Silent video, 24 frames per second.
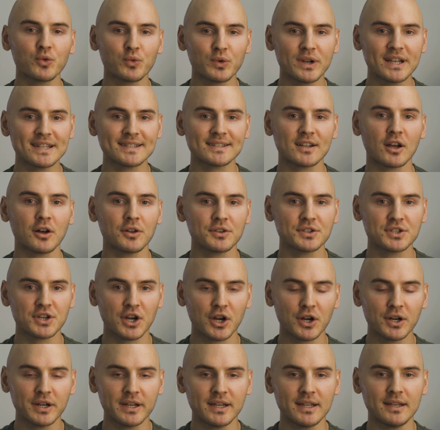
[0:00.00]
risk
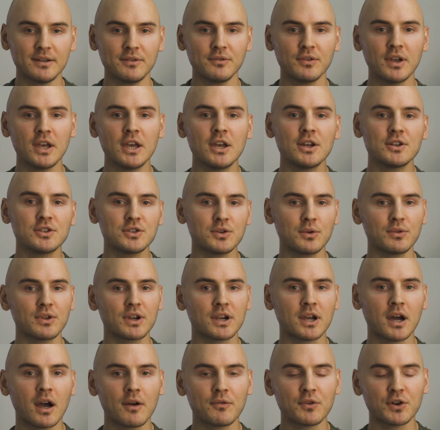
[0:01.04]
alternative to the
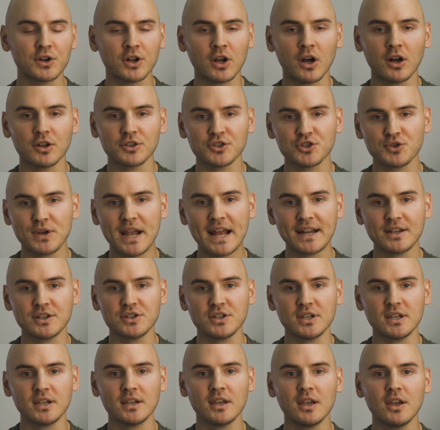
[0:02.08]
covered call
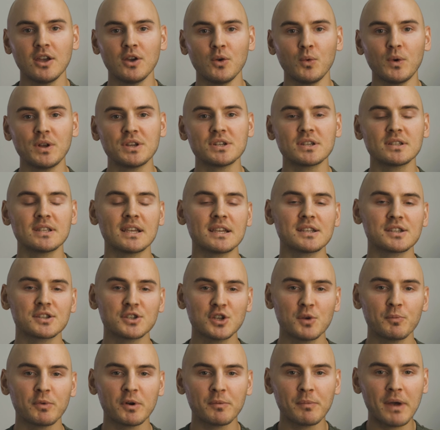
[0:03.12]
strategy, which is a
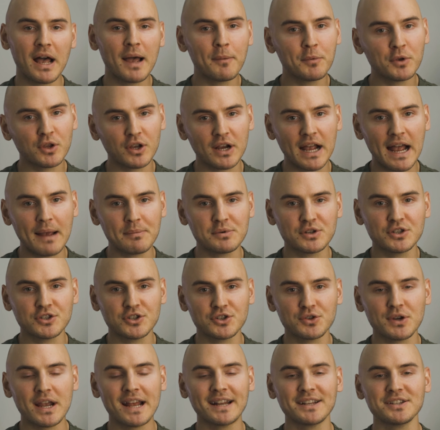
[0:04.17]
super popular option
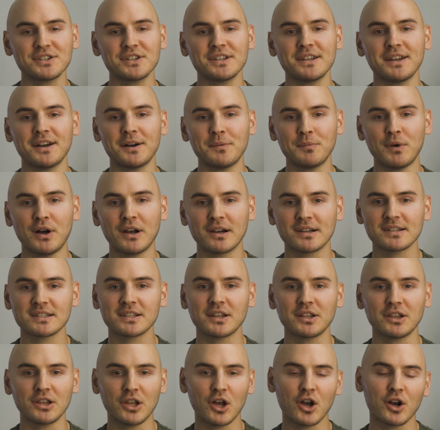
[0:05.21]
strategy
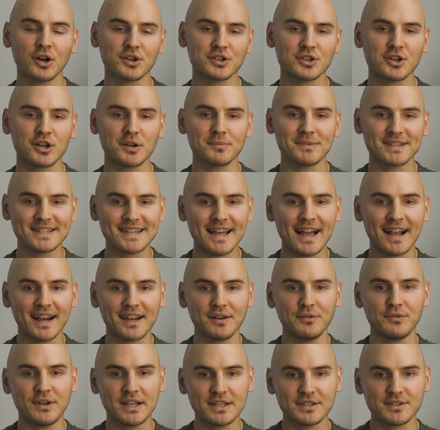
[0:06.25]
amongst long-term stock
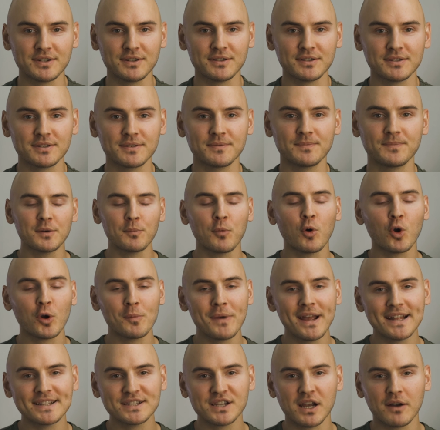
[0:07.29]
investors. The
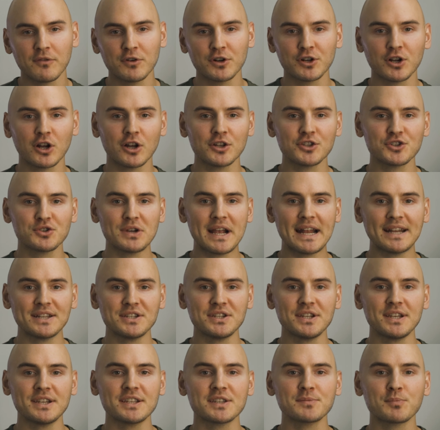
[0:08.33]
poor man's covered call
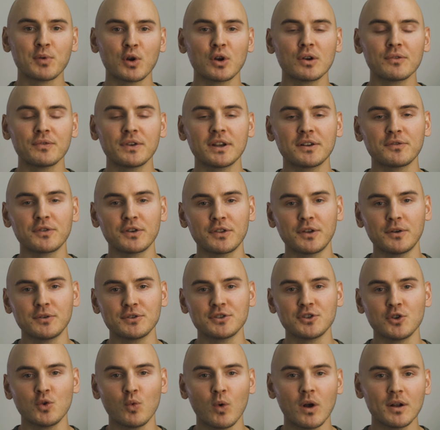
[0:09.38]
strategy is perfect for
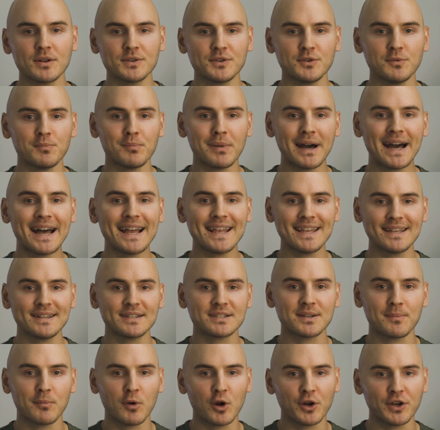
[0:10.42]
those who want to buy
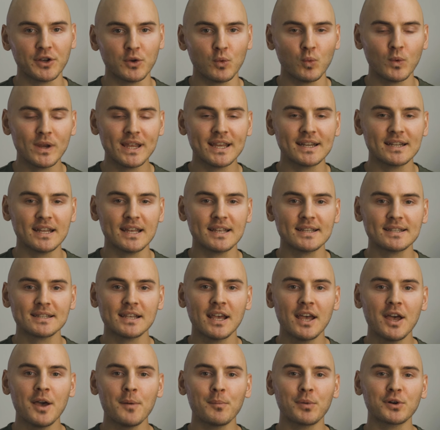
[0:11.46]
into market
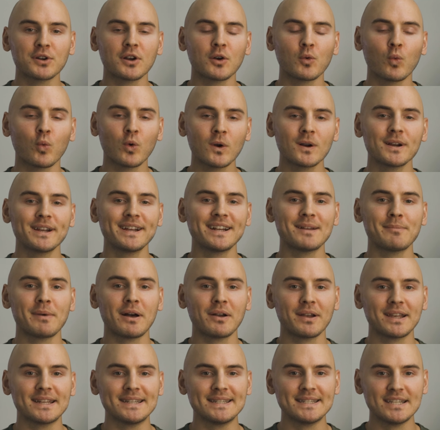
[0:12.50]
weakness but are worried
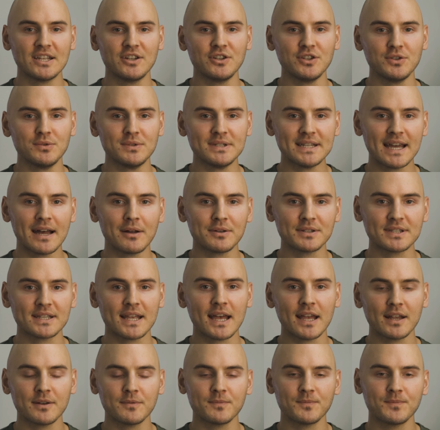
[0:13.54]
about continued
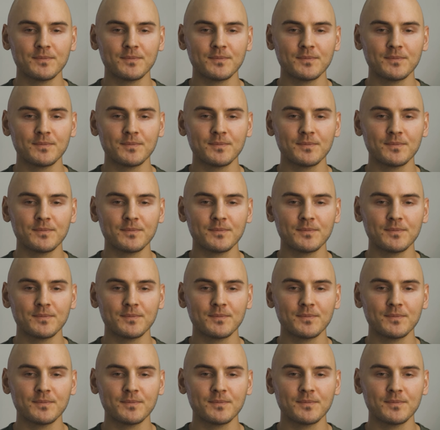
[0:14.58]
downside.